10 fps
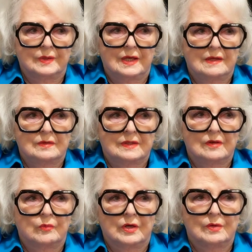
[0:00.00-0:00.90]
We didn't
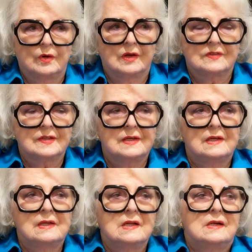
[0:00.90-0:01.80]
know where he was.
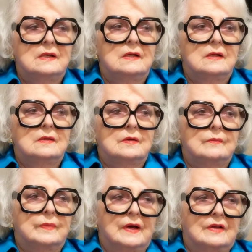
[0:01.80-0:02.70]

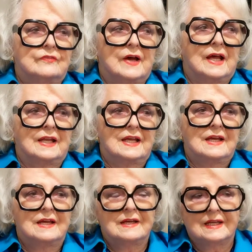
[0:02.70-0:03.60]
But finally,
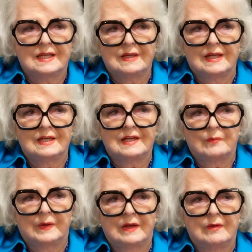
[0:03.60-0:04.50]
he ended
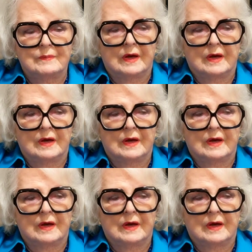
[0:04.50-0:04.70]
up in